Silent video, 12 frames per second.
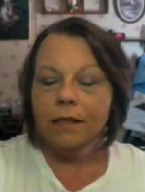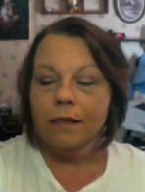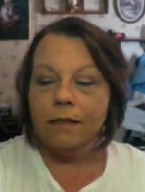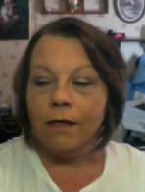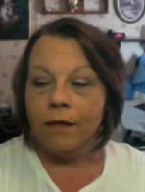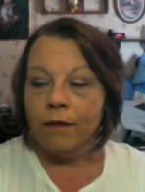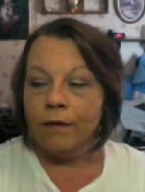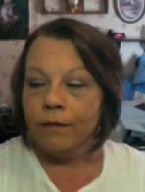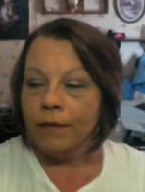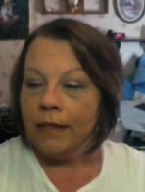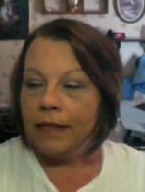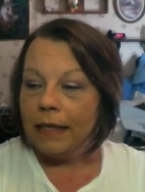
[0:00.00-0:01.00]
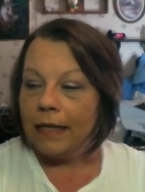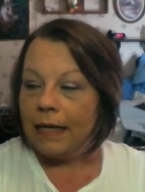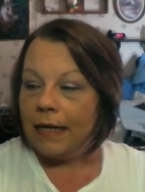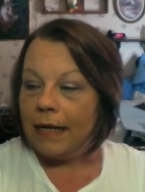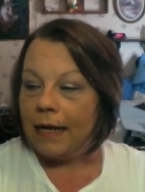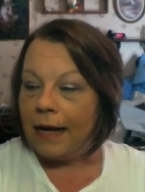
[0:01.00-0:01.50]
So
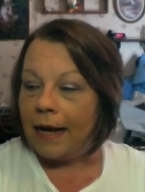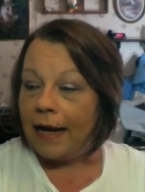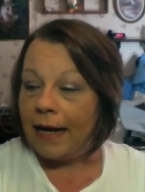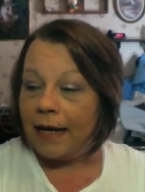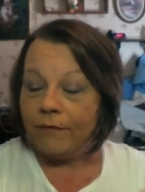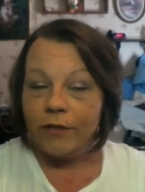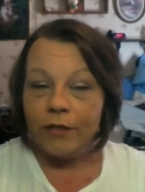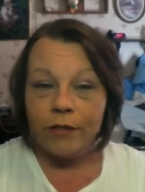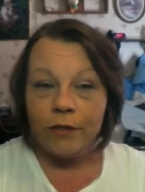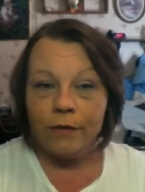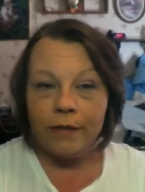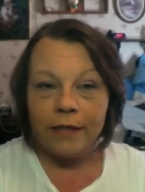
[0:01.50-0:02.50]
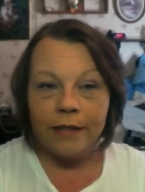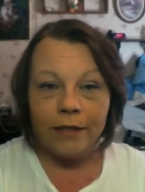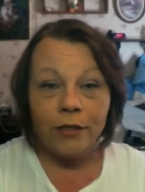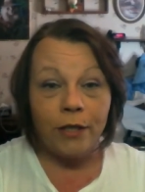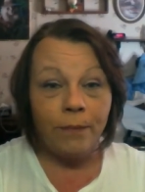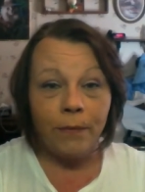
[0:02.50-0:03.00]
I have just chosen a
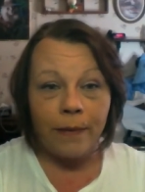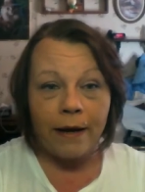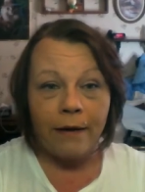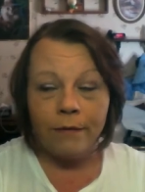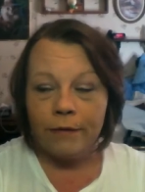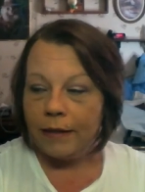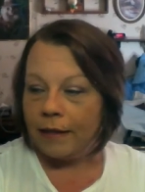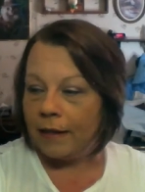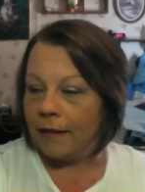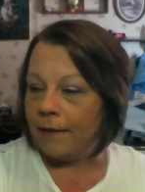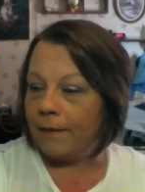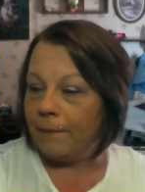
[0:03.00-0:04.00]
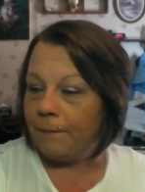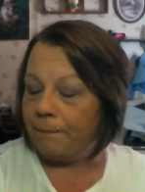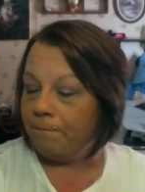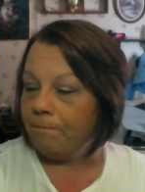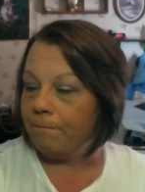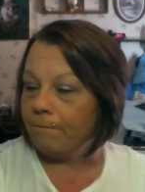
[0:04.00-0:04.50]
cheaper route.
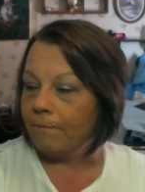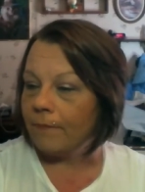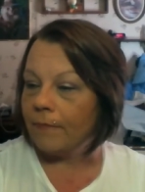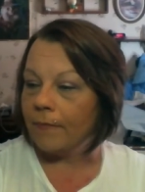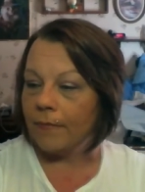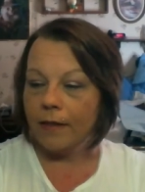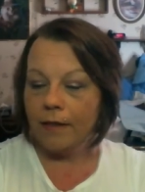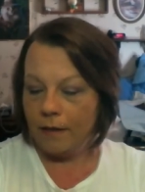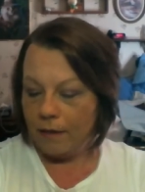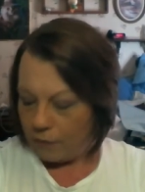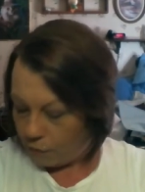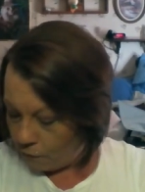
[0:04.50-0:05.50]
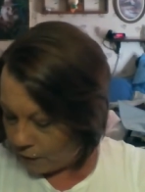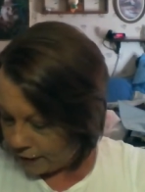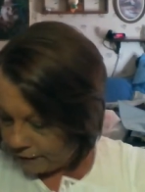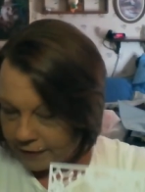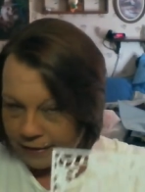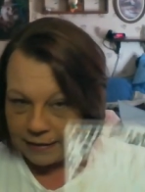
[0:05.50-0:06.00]
Um, one
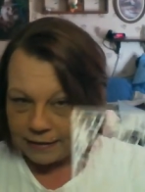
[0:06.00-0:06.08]
of these